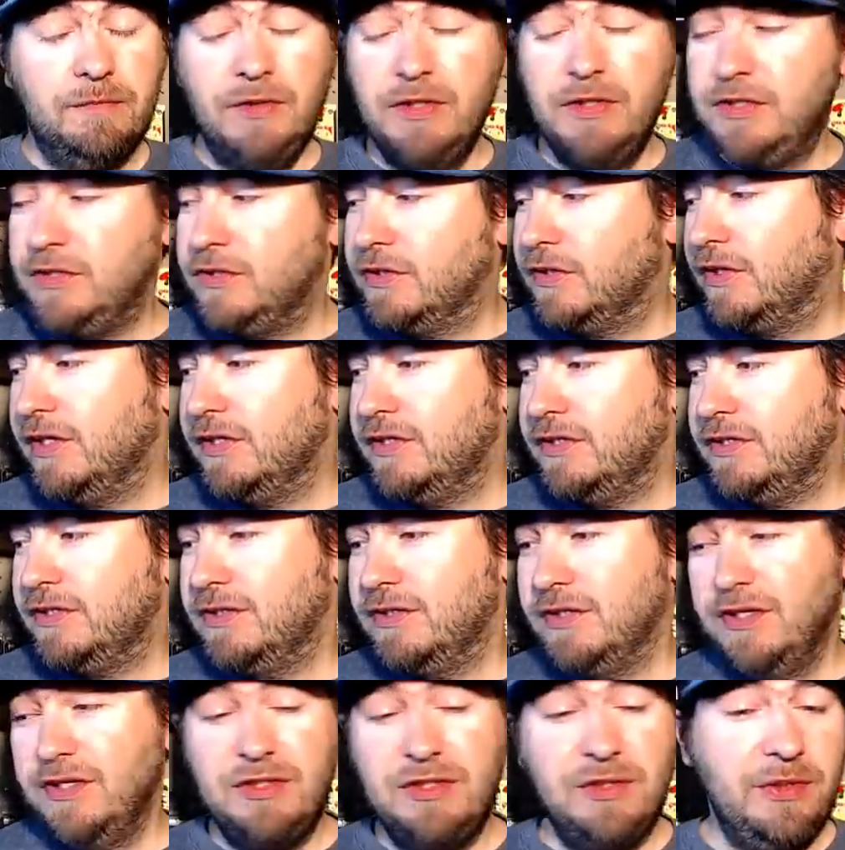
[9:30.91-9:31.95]
Let's
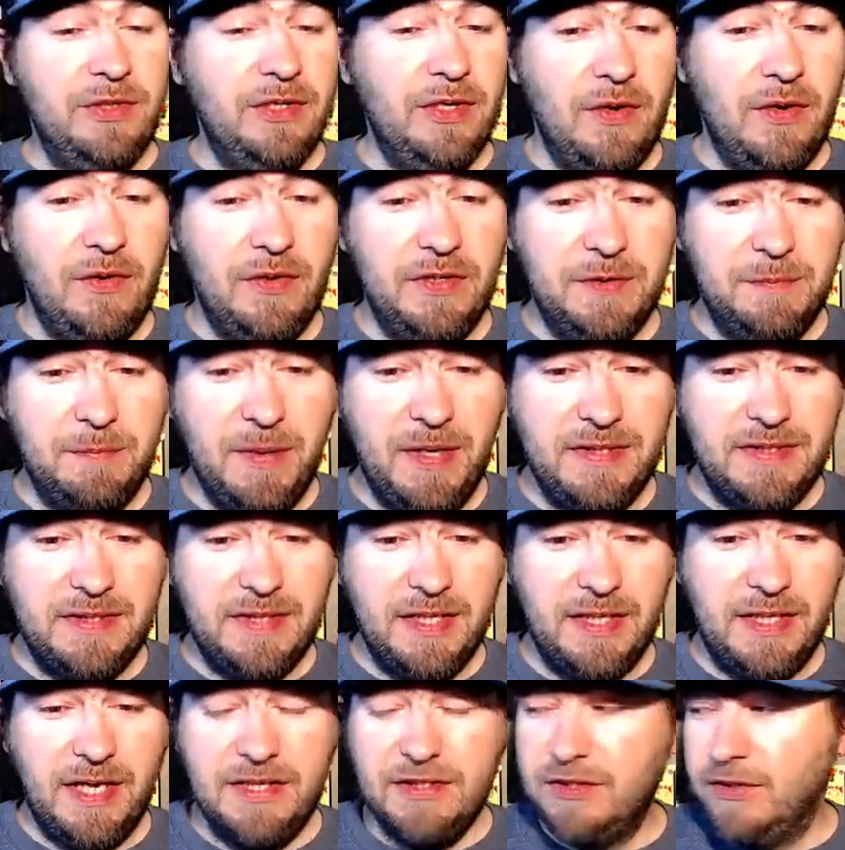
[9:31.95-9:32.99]
look at all these baits I
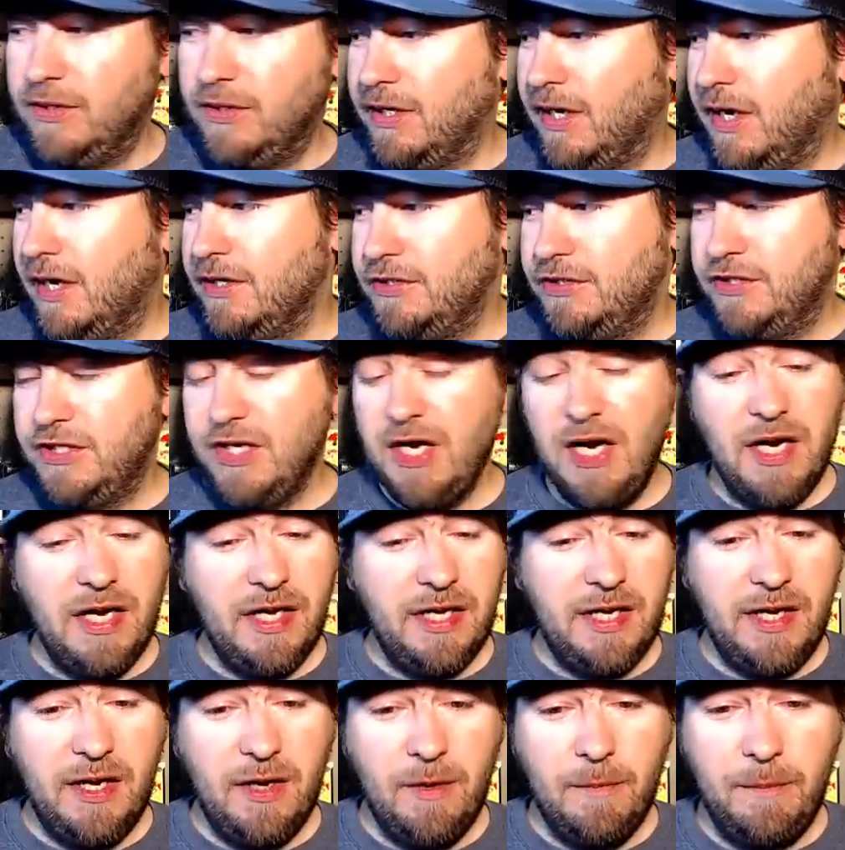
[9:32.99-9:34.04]
got. So I got a giant
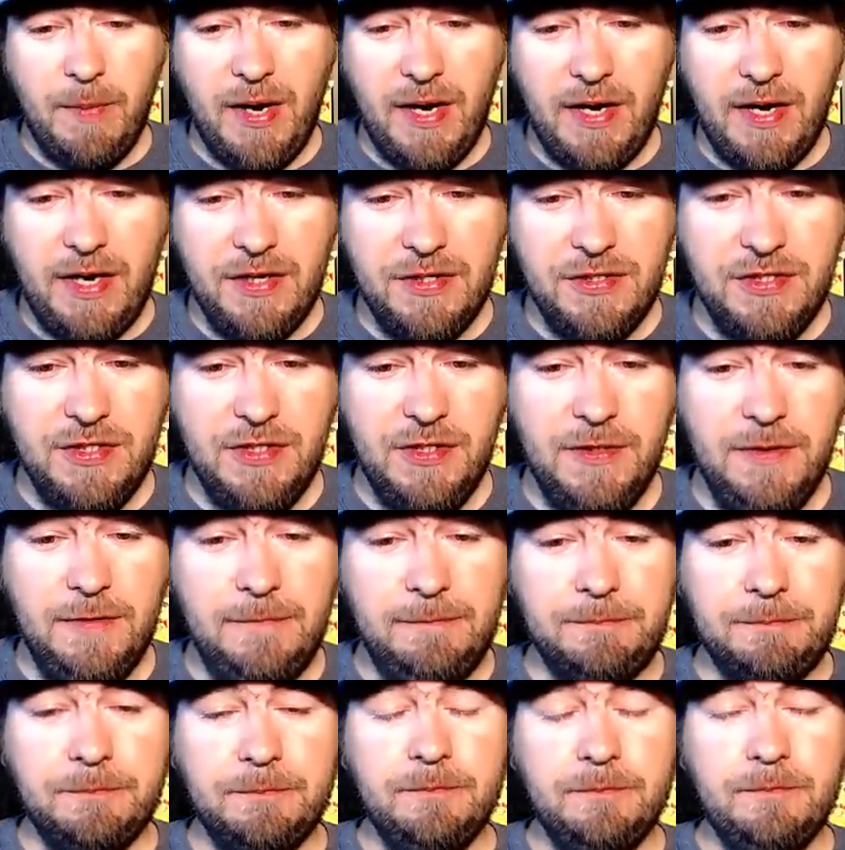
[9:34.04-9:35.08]
care package in
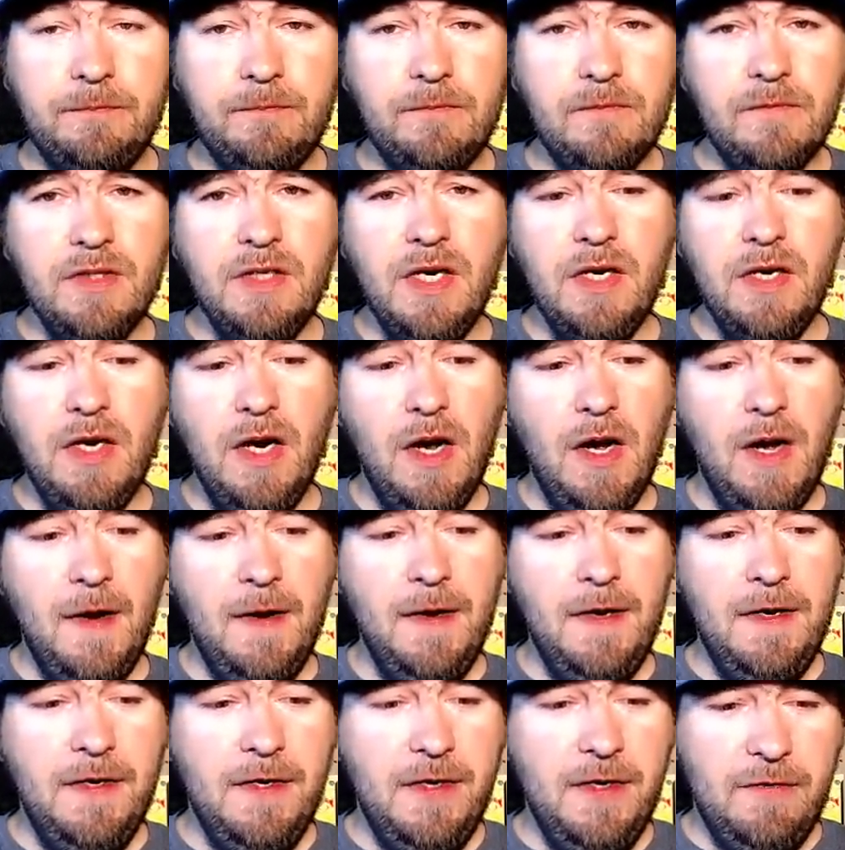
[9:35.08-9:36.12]

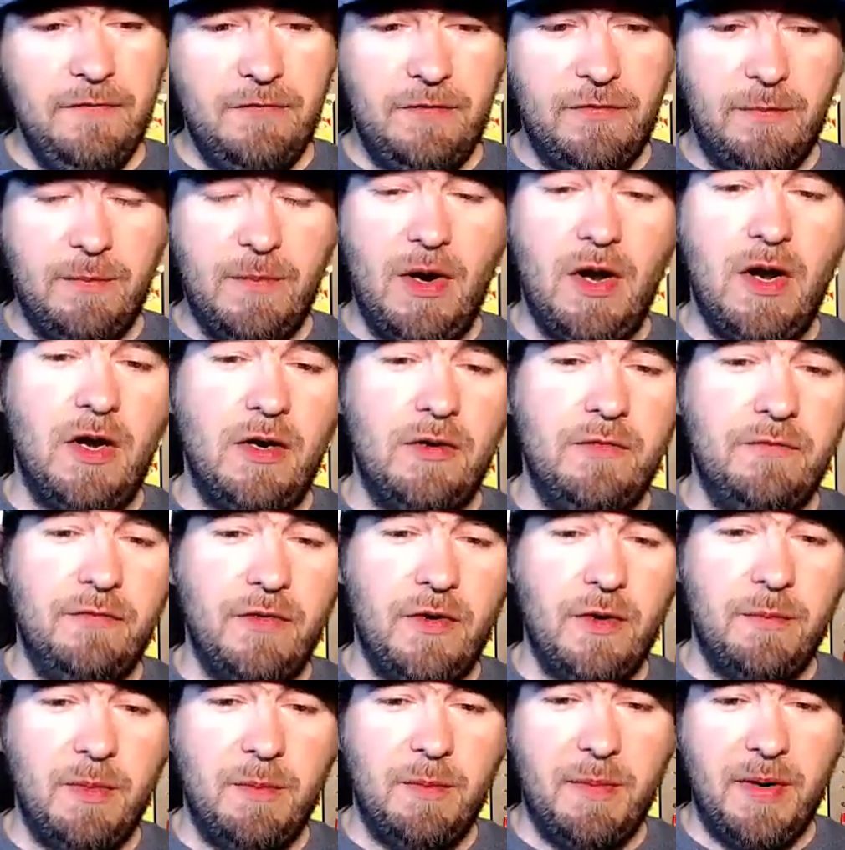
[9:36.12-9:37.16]
from Hog
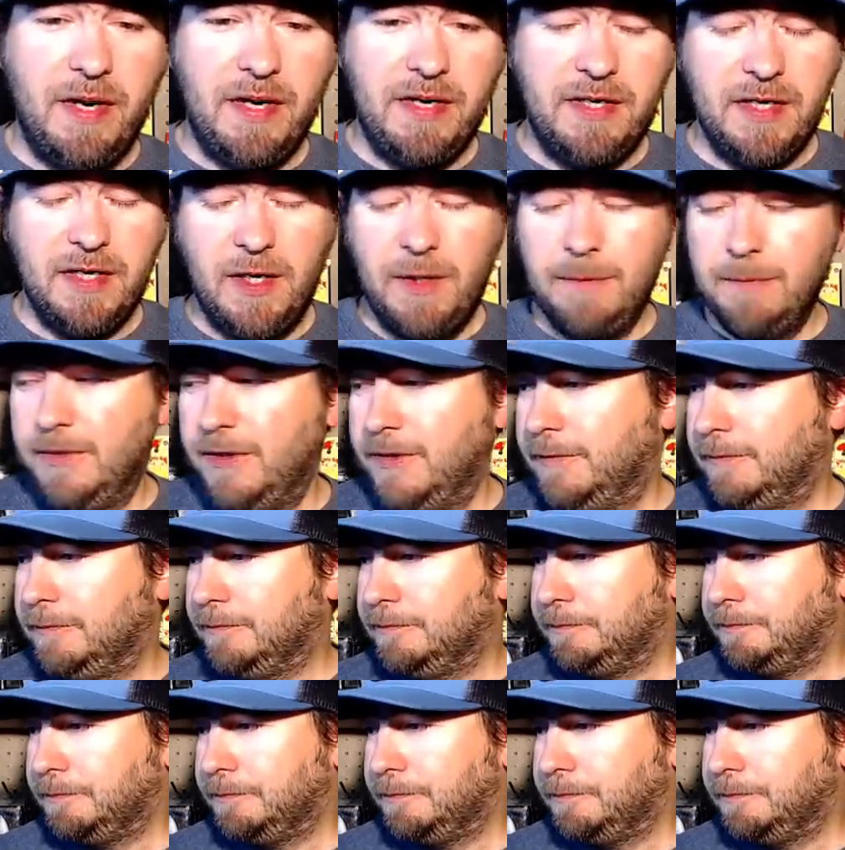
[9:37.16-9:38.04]
Farmer Bait Company.